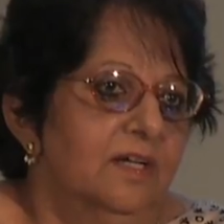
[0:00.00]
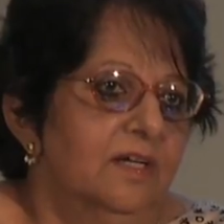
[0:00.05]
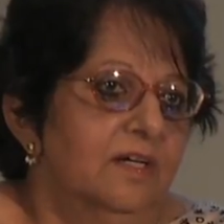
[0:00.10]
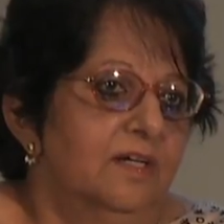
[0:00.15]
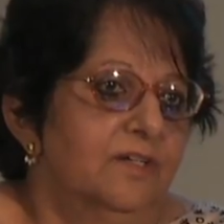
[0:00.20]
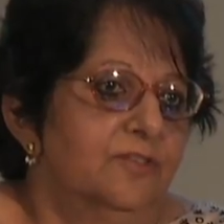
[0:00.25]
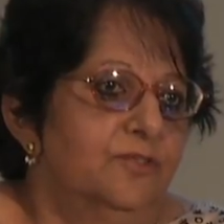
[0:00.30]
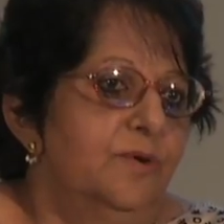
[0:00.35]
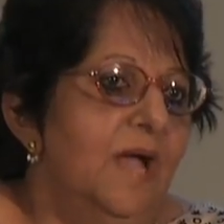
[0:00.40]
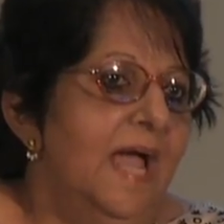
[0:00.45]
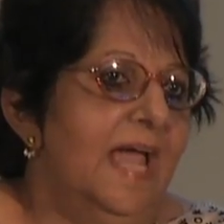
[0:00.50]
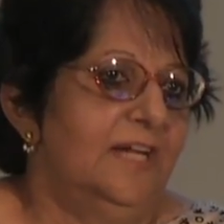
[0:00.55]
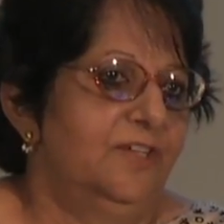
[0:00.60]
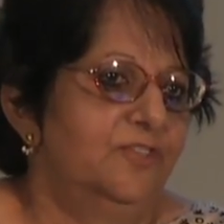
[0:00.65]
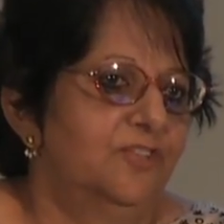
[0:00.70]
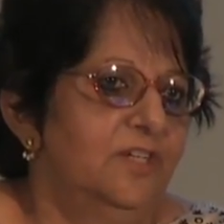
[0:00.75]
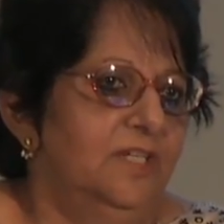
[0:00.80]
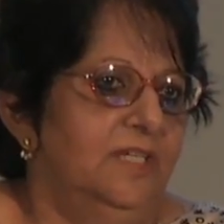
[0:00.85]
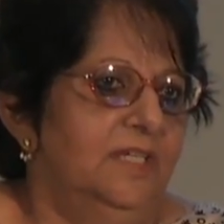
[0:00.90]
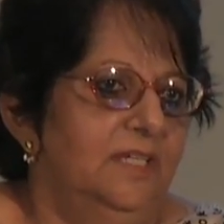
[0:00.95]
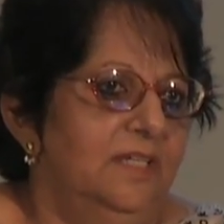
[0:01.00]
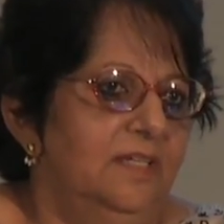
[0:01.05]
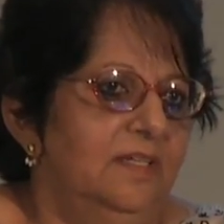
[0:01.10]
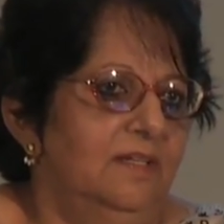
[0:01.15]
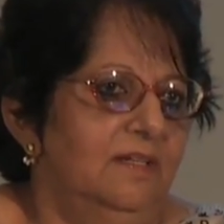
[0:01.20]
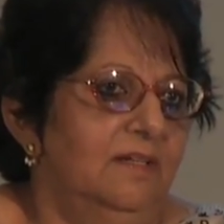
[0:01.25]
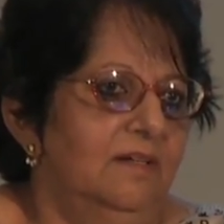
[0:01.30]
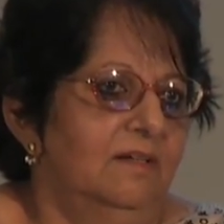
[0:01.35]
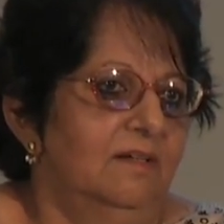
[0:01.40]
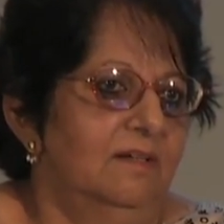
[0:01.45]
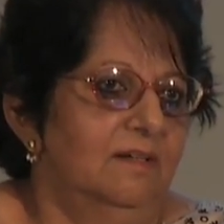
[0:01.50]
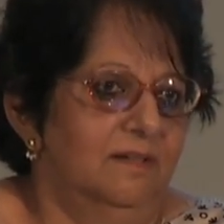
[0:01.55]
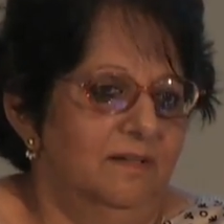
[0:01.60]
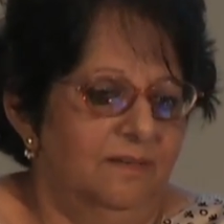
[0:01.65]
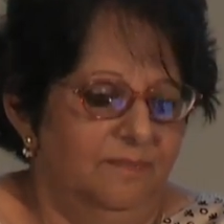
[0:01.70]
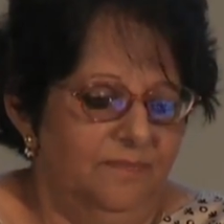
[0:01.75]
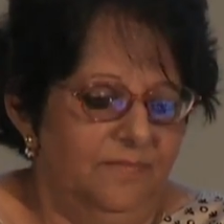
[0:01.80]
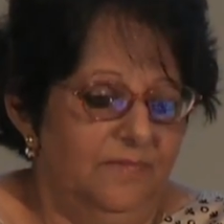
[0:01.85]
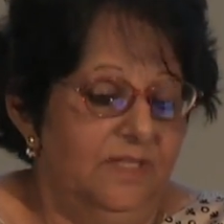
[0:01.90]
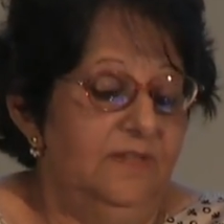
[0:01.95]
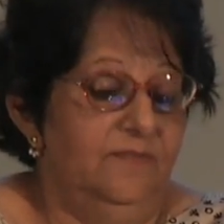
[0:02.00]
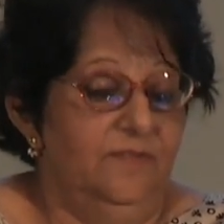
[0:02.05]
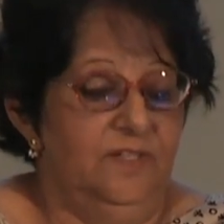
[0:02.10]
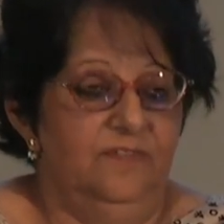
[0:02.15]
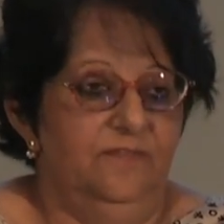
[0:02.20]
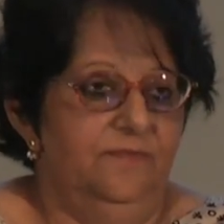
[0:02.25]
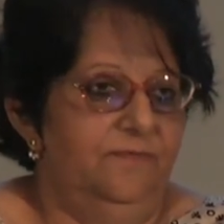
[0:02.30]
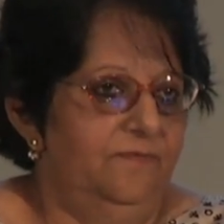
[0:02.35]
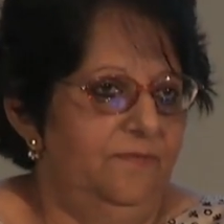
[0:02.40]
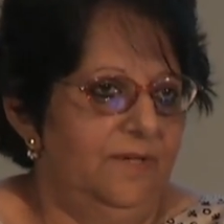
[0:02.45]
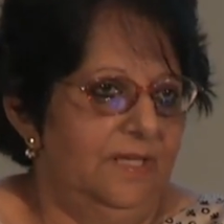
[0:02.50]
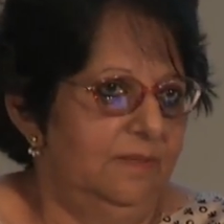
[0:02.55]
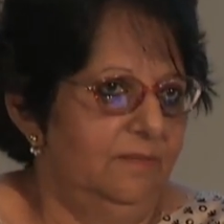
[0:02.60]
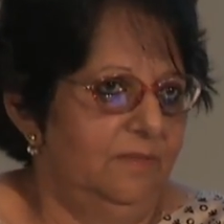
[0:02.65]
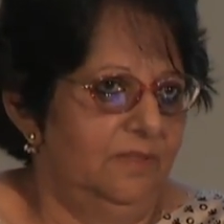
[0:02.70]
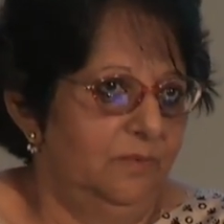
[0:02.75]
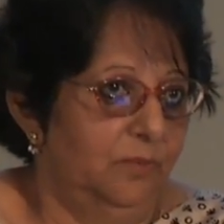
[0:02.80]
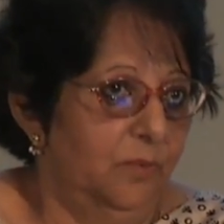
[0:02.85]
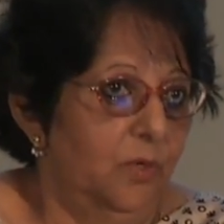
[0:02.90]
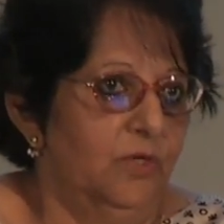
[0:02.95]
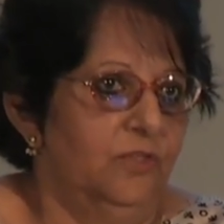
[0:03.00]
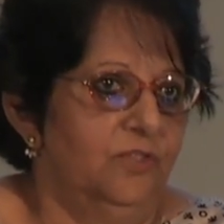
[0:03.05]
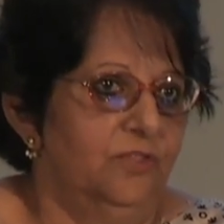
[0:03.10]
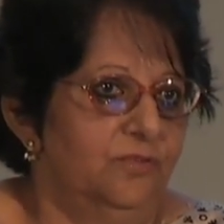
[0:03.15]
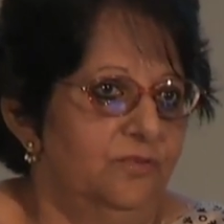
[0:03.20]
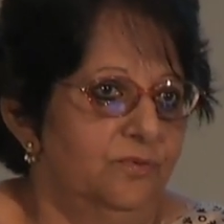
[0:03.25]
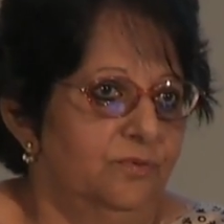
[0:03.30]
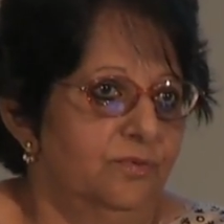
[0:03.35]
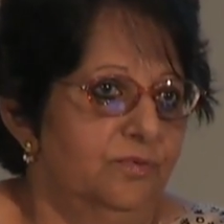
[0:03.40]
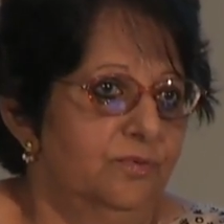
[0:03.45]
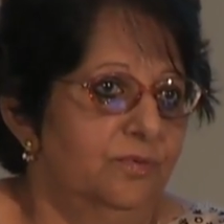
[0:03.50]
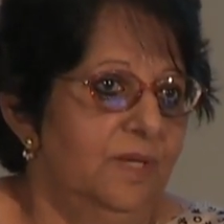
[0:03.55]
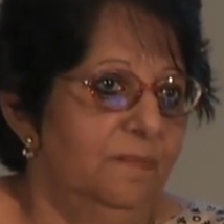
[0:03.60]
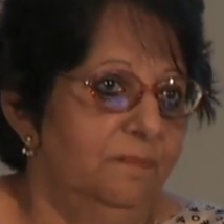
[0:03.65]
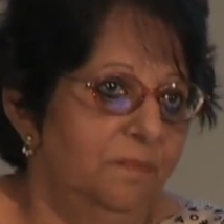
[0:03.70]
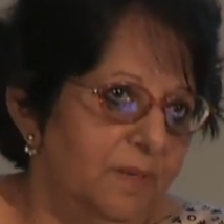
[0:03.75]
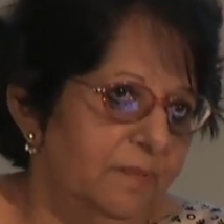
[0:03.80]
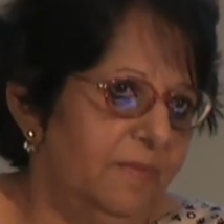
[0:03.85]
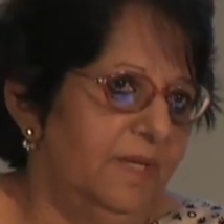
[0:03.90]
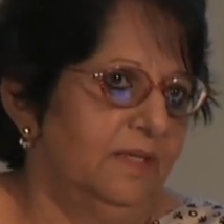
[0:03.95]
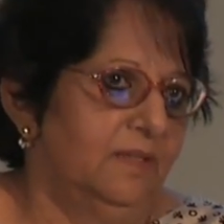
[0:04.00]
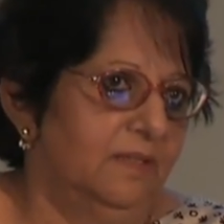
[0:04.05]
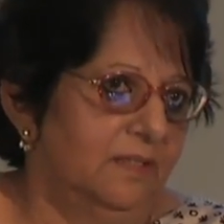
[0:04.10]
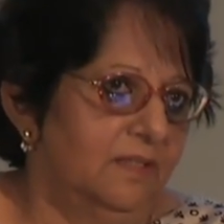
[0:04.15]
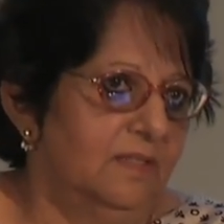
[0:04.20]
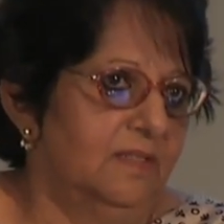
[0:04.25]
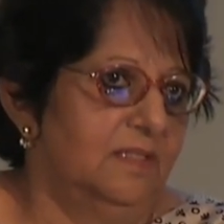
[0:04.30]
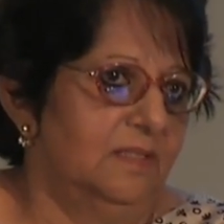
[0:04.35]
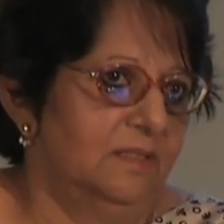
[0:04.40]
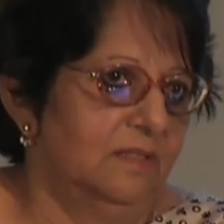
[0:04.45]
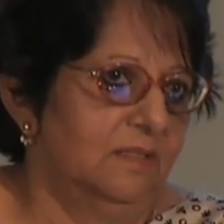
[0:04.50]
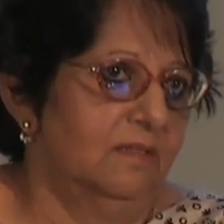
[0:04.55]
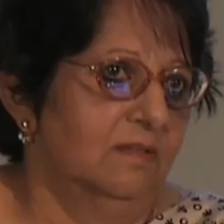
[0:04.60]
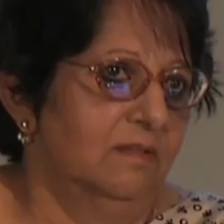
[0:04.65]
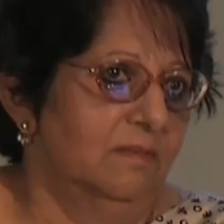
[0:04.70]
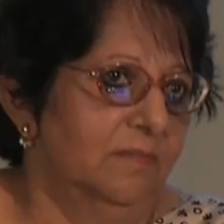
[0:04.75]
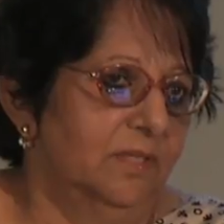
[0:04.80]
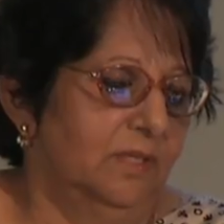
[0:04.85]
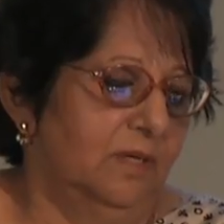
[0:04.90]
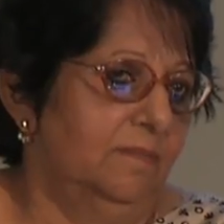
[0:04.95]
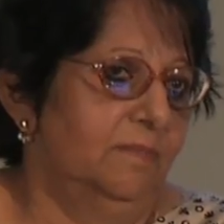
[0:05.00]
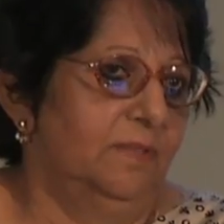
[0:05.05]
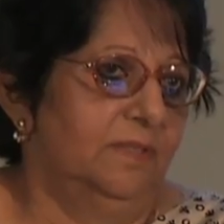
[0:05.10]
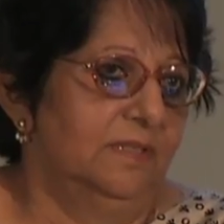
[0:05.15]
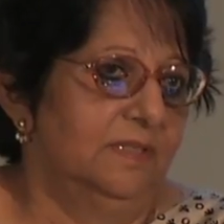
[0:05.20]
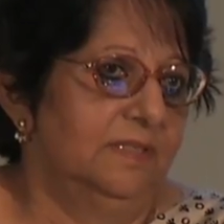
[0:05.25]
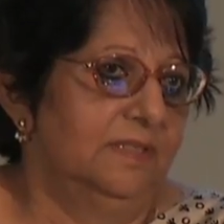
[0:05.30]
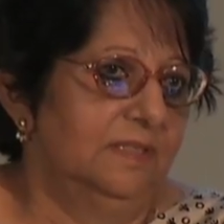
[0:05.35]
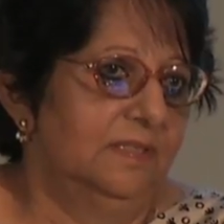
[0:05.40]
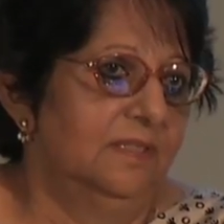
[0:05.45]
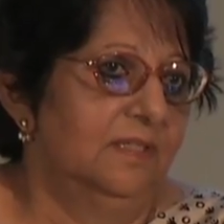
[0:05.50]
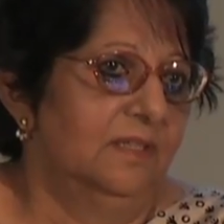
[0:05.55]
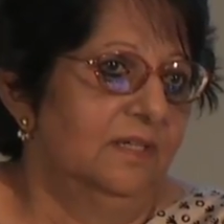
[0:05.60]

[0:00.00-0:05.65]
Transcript: uh, to actually, um, even if anybody wanted to, to implement these uh, monopolies.